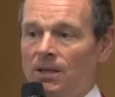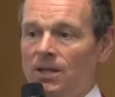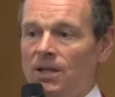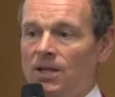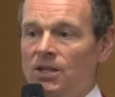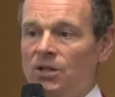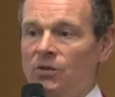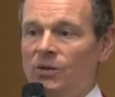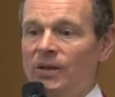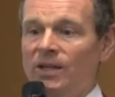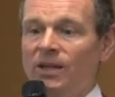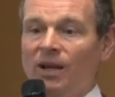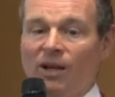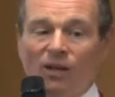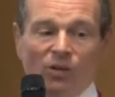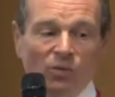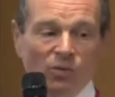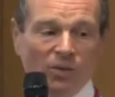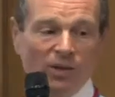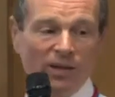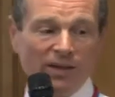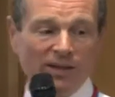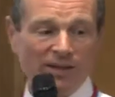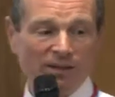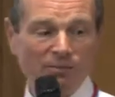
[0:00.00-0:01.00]
So in other
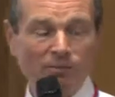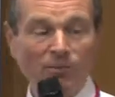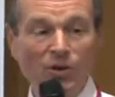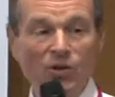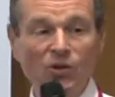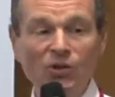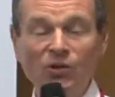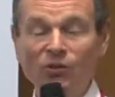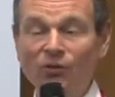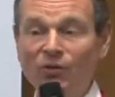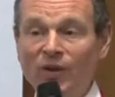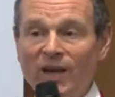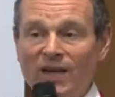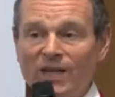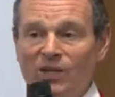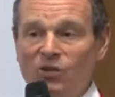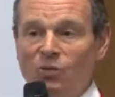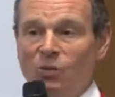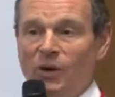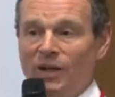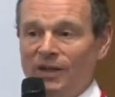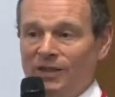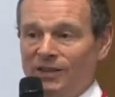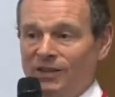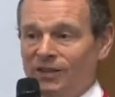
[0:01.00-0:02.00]
words, most phase
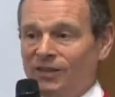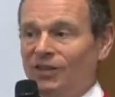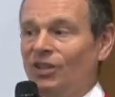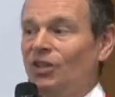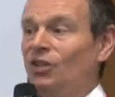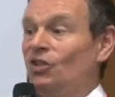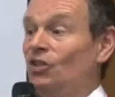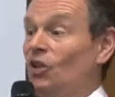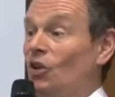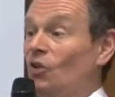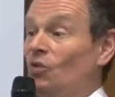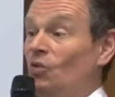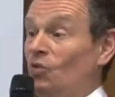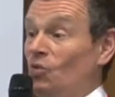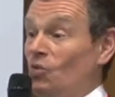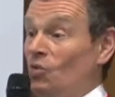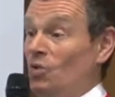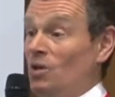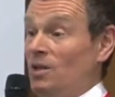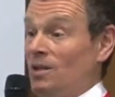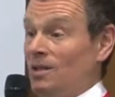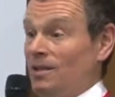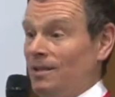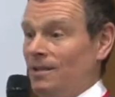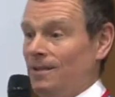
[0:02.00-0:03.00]
ones don't
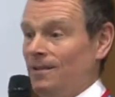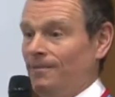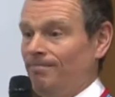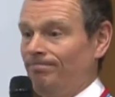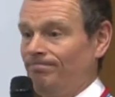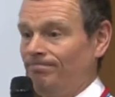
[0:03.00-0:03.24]
work.